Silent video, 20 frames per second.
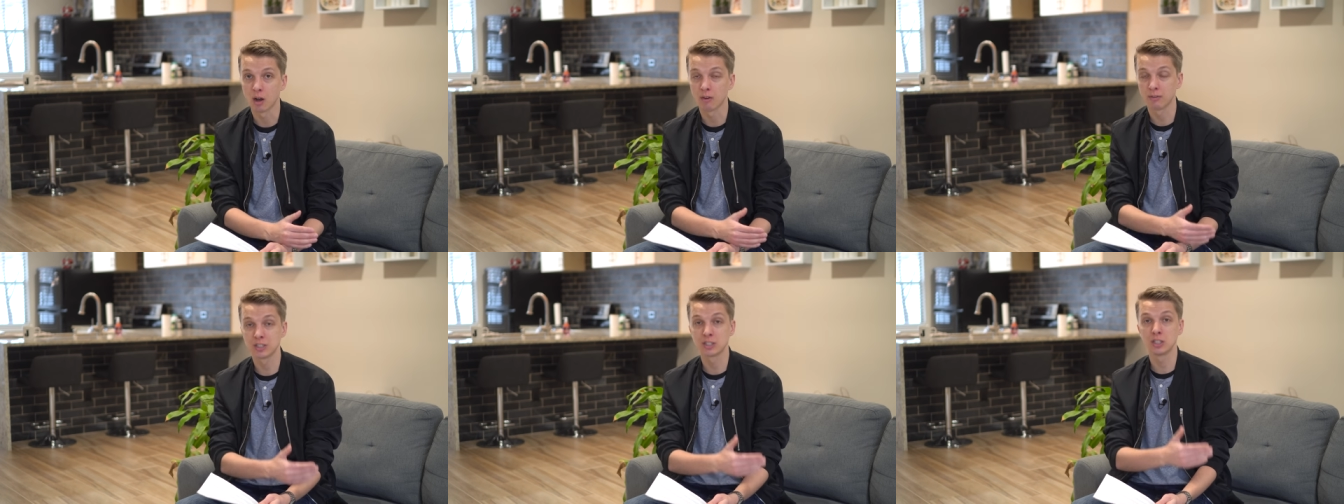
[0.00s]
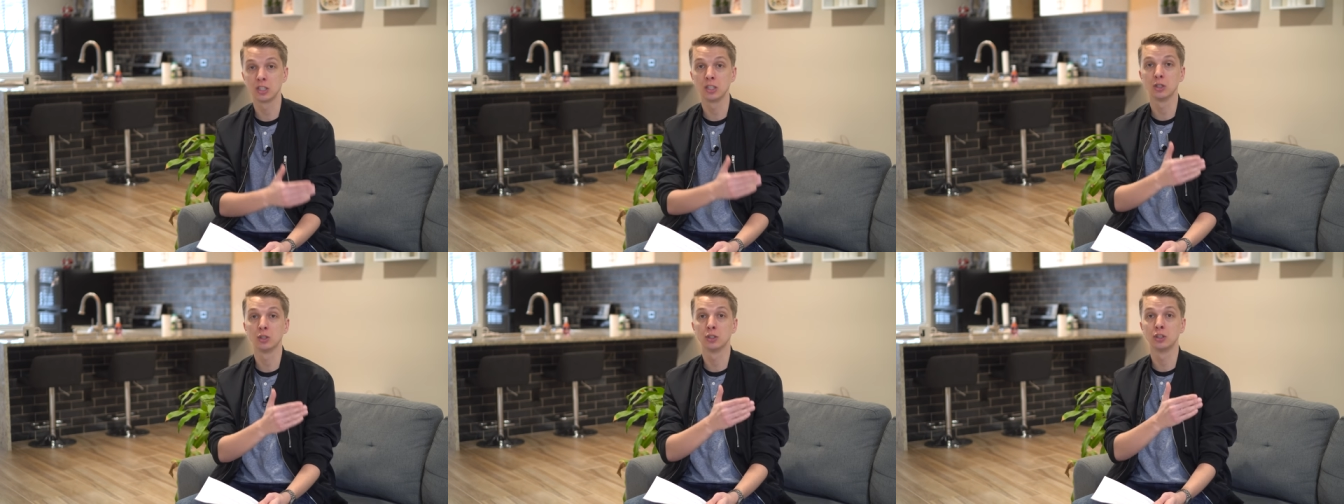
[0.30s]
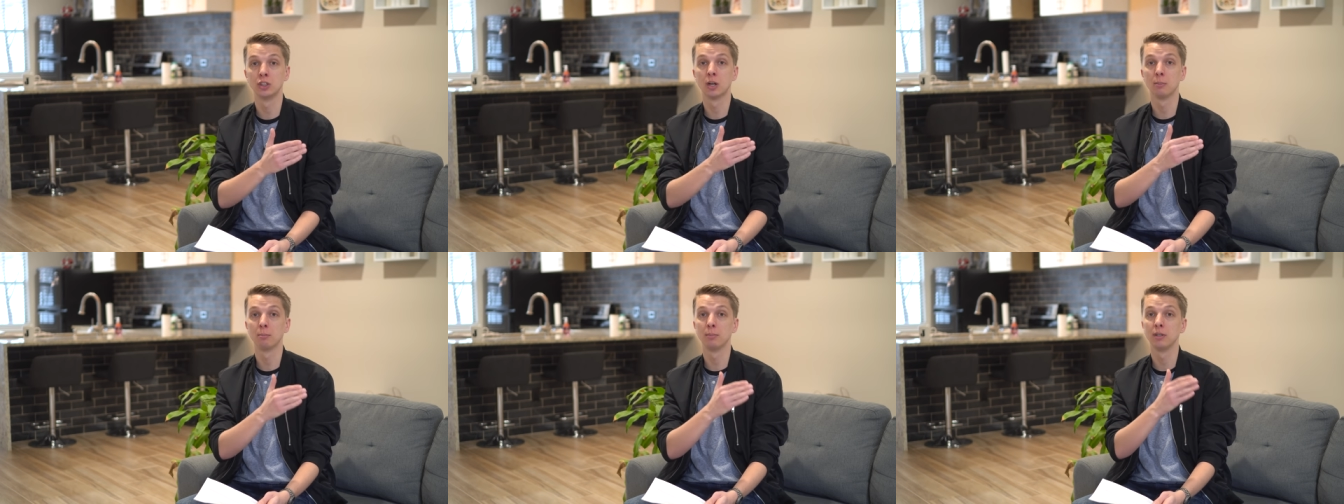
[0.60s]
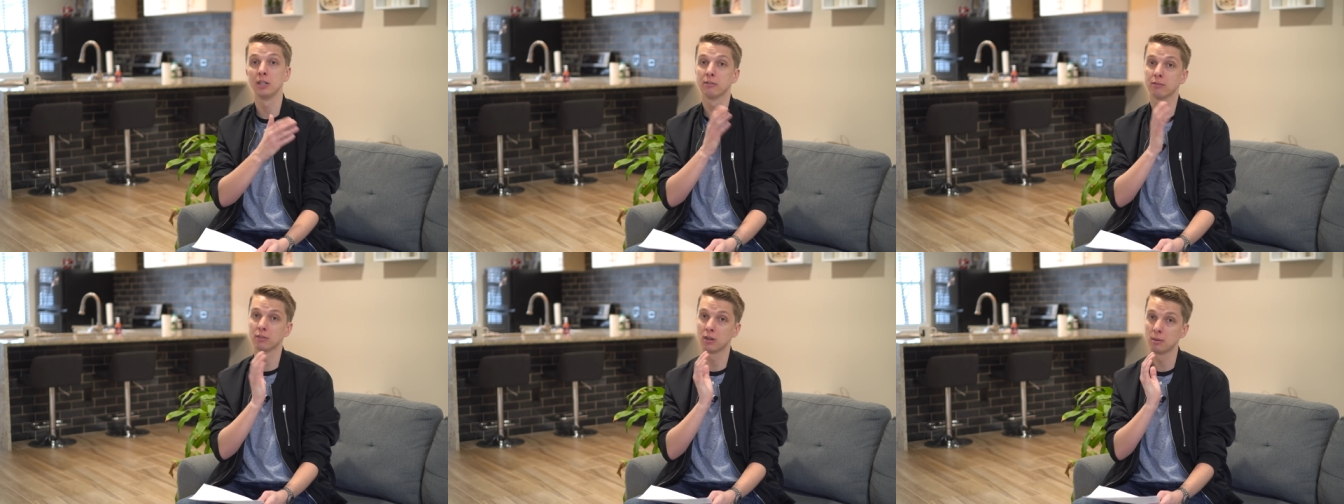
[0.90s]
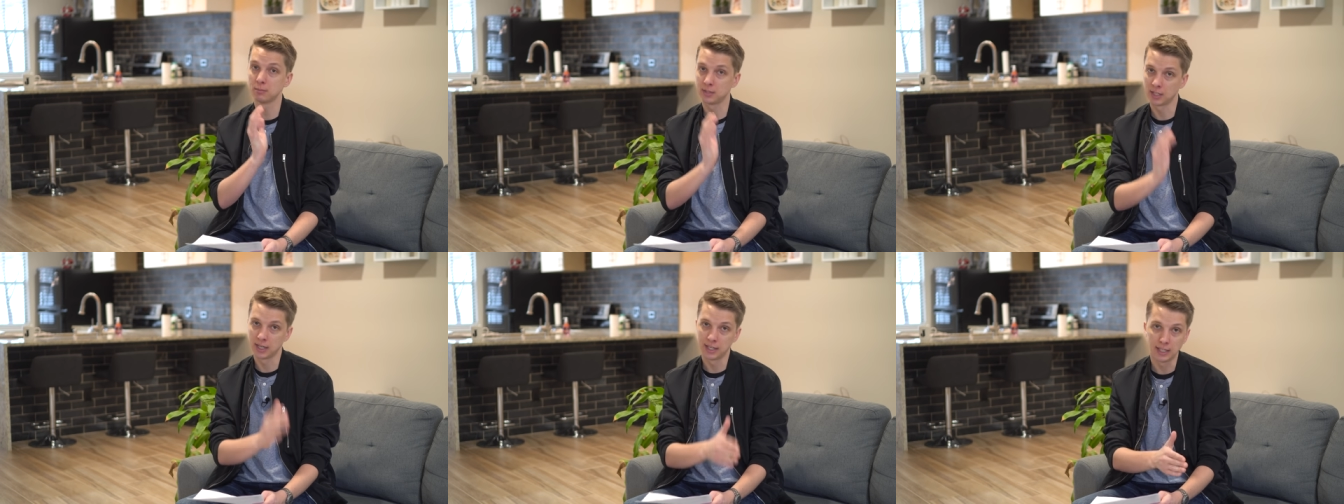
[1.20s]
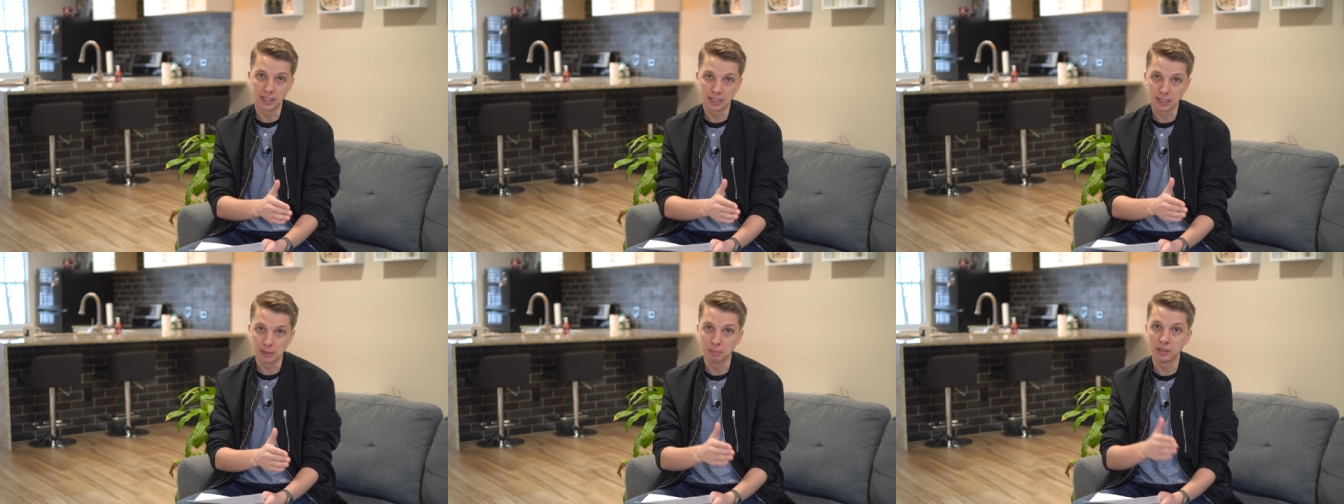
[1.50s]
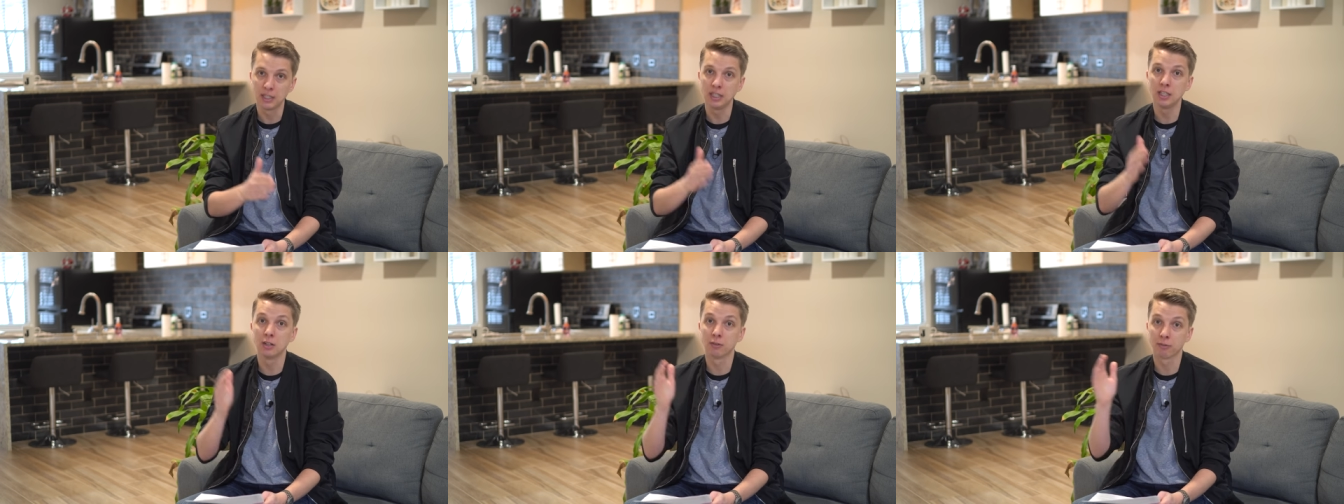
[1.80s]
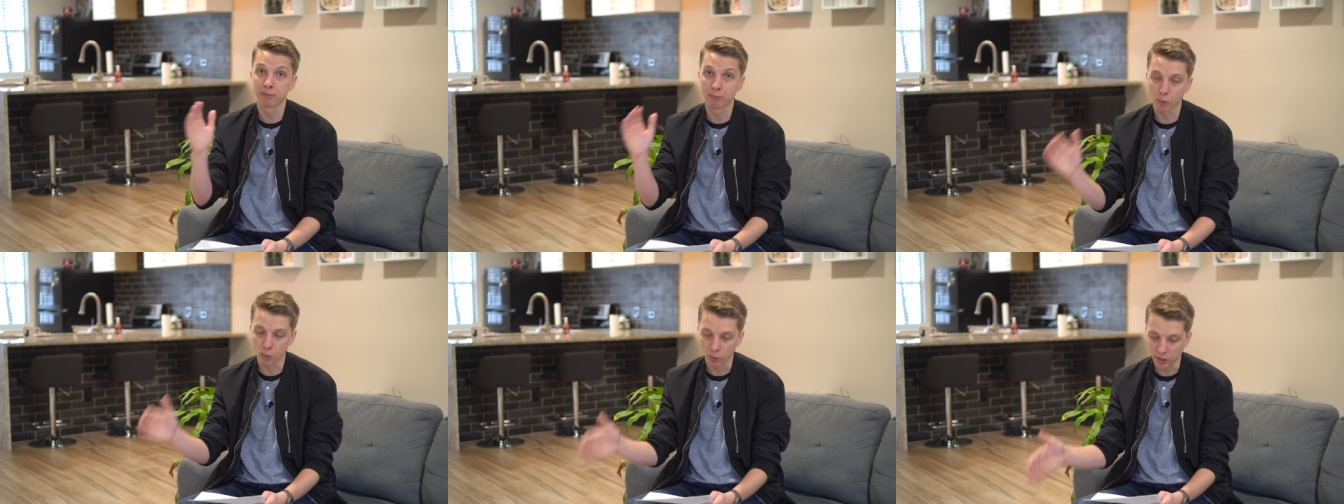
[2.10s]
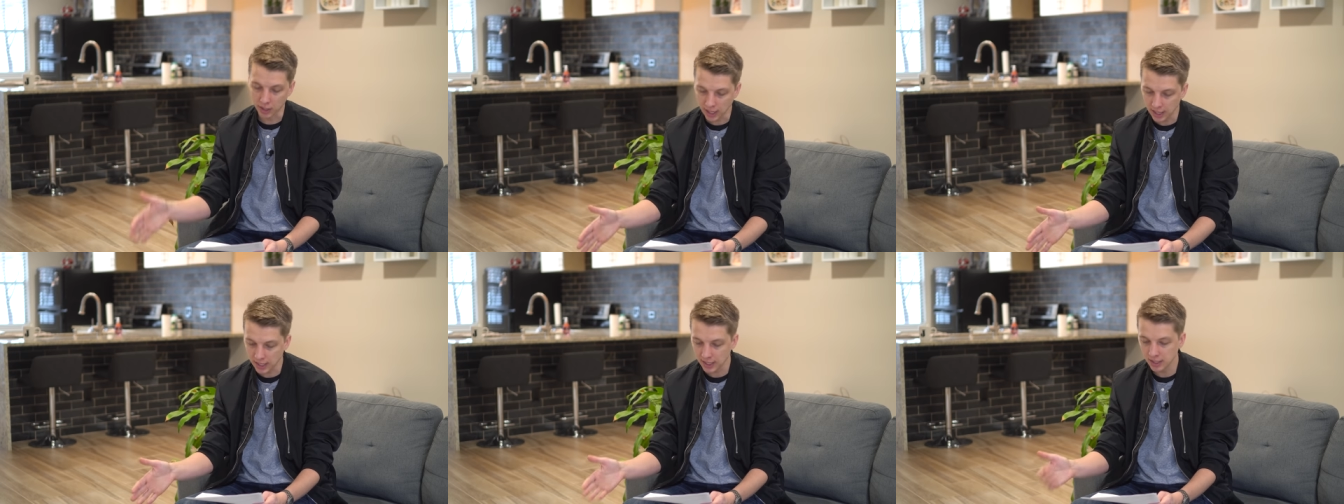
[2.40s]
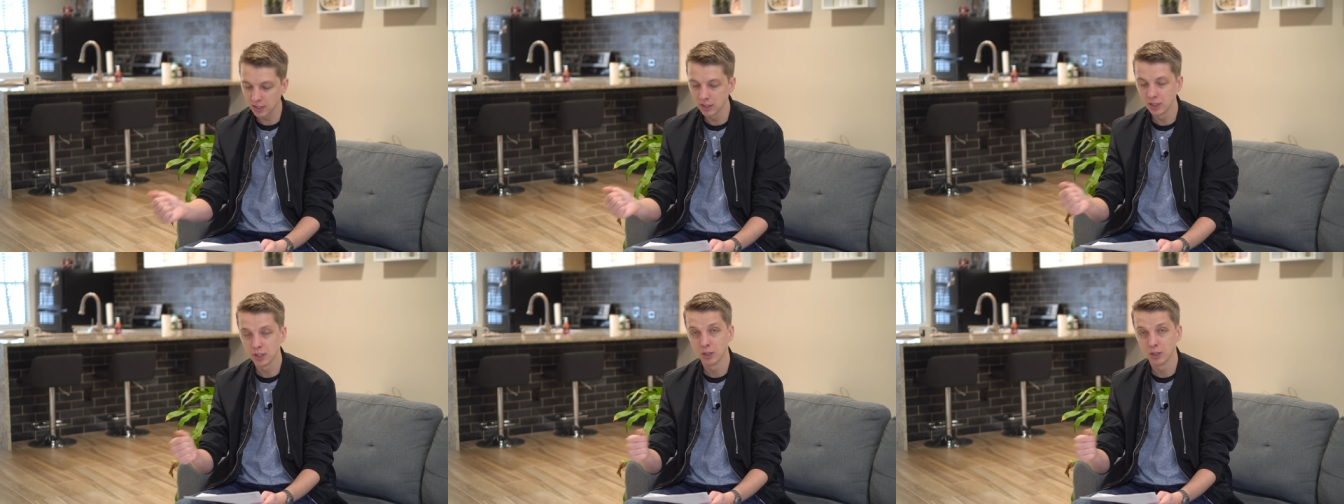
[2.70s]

Obviously you're jumping from 1080p to 4K,